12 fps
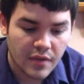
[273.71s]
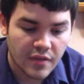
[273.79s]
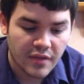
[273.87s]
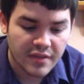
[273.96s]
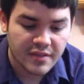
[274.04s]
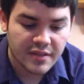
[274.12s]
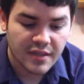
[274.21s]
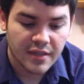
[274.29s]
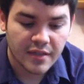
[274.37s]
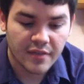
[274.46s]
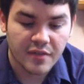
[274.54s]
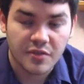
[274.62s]
This
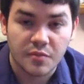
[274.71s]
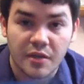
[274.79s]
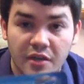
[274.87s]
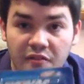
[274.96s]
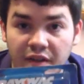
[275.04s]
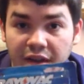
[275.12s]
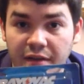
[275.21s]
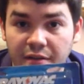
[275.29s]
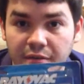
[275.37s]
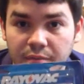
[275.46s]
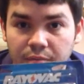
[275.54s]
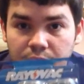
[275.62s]
Rayovac
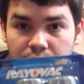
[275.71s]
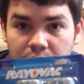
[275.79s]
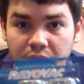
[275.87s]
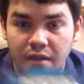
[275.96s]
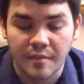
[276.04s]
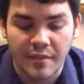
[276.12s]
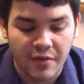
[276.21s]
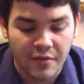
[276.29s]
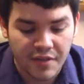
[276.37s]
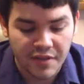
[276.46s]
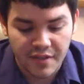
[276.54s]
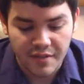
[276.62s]

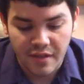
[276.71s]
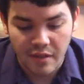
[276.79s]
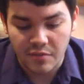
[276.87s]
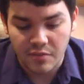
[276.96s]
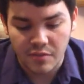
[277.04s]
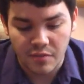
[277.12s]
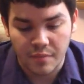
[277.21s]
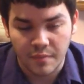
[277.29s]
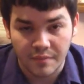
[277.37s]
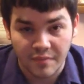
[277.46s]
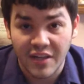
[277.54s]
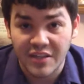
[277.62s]
battery kit comes with, or
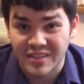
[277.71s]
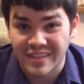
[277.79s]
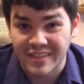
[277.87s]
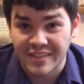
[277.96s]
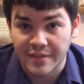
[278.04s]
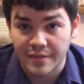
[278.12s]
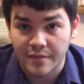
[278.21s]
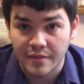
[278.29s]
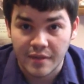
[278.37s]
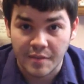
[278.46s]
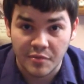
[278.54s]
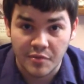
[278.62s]
flashlight kit
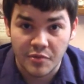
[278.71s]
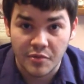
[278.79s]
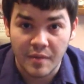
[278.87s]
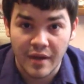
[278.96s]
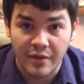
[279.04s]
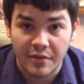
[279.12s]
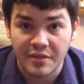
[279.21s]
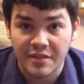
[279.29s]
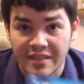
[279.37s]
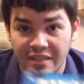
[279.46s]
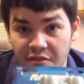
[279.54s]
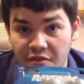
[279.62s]
comes with 2
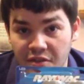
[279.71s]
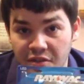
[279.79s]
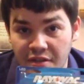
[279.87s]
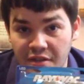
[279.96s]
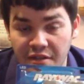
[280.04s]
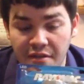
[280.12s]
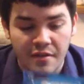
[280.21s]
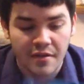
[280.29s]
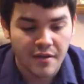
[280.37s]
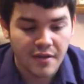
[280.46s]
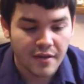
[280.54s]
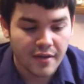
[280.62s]
batteries, has everything you need,
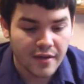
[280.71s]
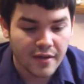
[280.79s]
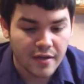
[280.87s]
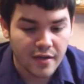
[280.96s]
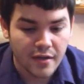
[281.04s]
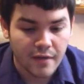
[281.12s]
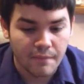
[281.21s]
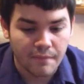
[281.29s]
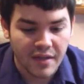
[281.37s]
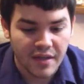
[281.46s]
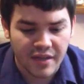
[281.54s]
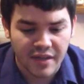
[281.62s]

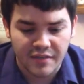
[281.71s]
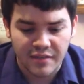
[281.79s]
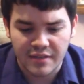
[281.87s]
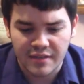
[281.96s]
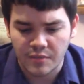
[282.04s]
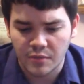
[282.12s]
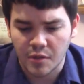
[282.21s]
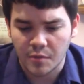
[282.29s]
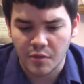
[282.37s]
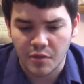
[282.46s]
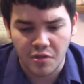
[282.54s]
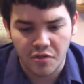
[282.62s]
and I got this at
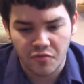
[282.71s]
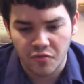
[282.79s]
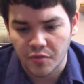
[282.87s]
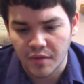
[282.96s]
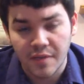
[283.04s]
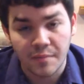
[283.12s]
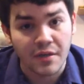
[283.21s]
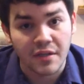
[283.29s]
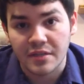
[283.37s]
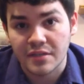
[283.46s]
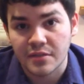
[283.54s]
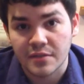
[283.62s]
Walmart for $8.
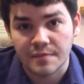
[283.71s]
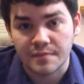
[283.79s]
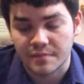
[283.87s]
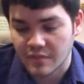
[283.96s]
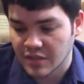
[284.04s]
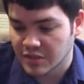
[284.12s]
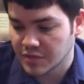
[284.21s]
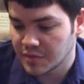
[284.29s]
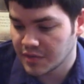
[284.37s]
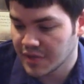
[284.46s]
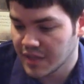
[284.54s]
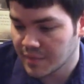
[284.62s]
So you
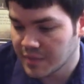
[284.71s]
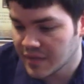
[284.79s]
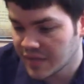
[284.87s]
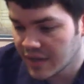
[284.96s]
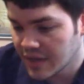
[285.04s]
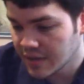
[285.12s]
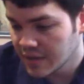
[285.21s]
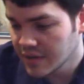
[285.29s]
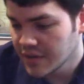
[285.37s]
really can't beat that.